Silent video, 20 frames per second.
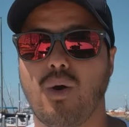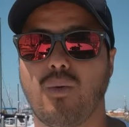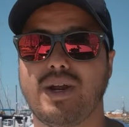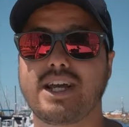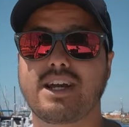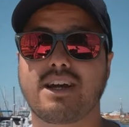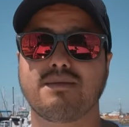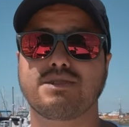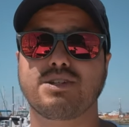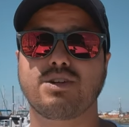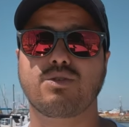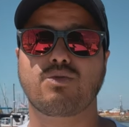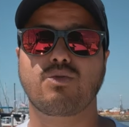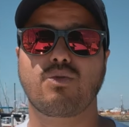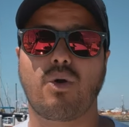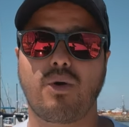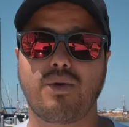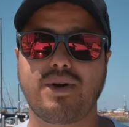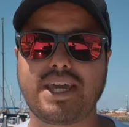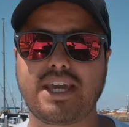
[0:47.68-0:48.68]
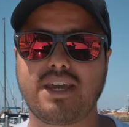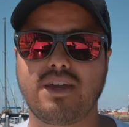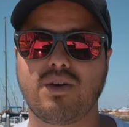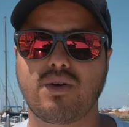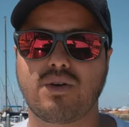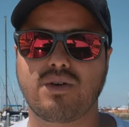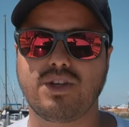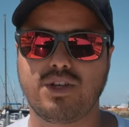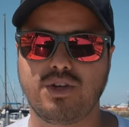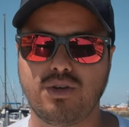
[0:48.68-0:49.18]
When it comes to growing your
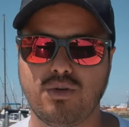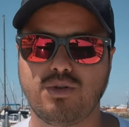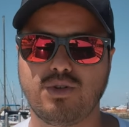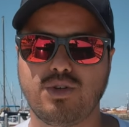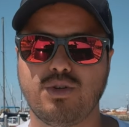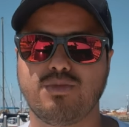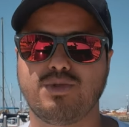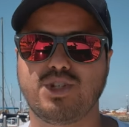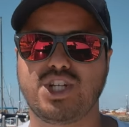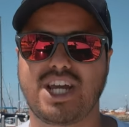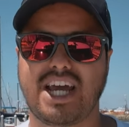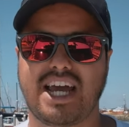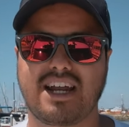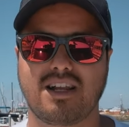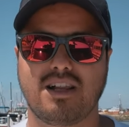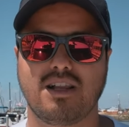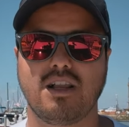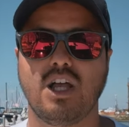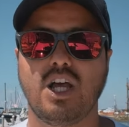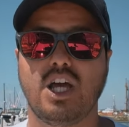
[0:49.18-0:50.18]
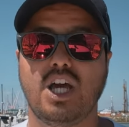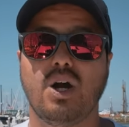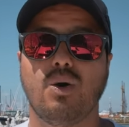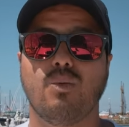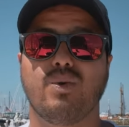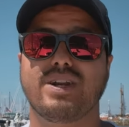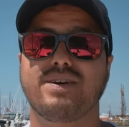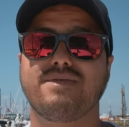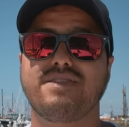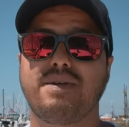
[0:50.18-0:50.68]
YouTube channel,
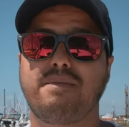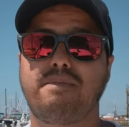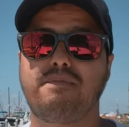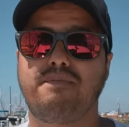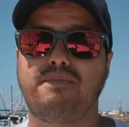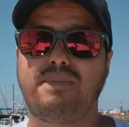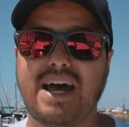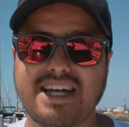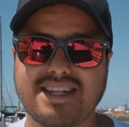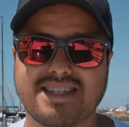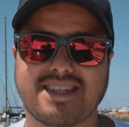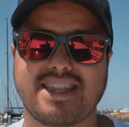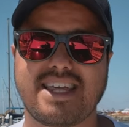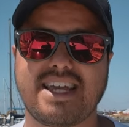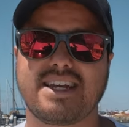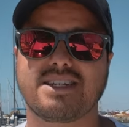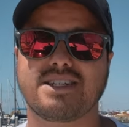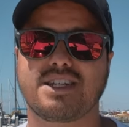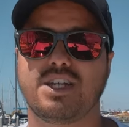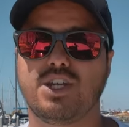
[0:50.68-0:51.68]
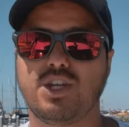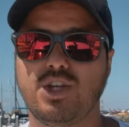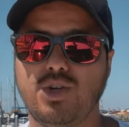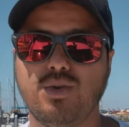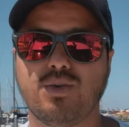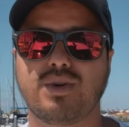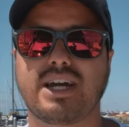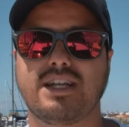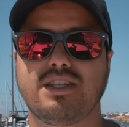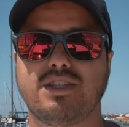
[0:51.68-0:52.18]
one of the best things
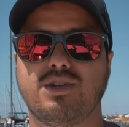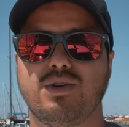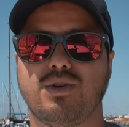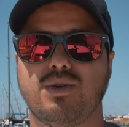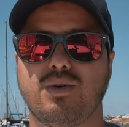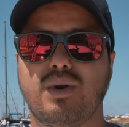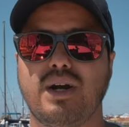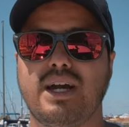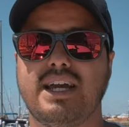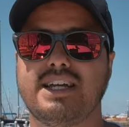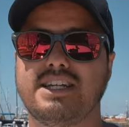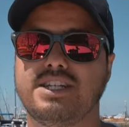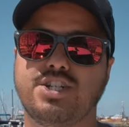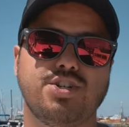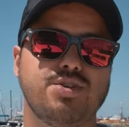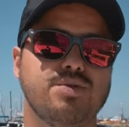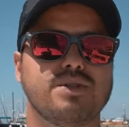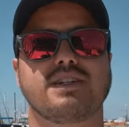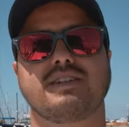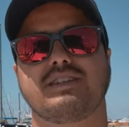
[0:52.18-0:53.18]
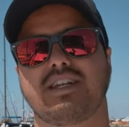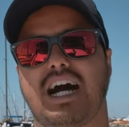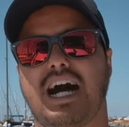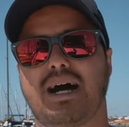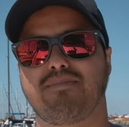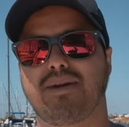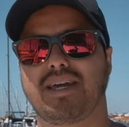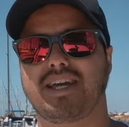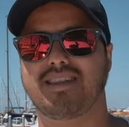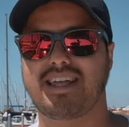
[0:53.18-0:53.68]
you can do is choose a
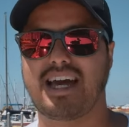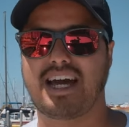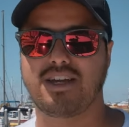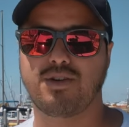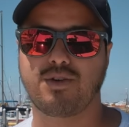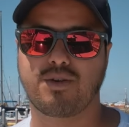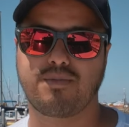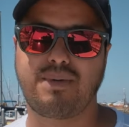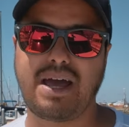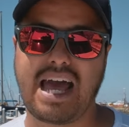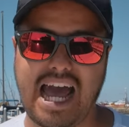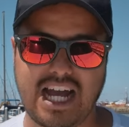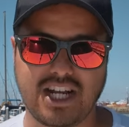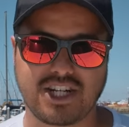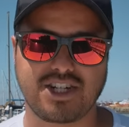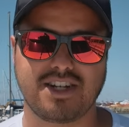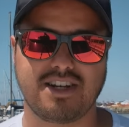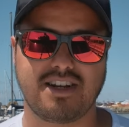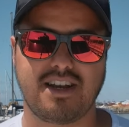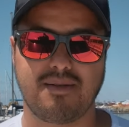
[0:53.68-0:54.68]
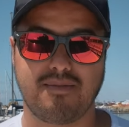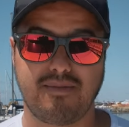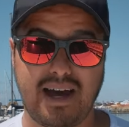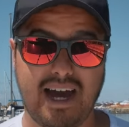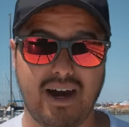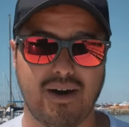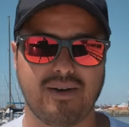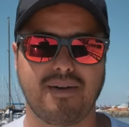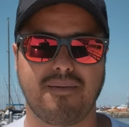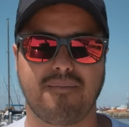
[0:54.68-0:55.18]
topic that you're passionate
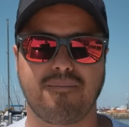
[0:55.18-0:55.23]
about.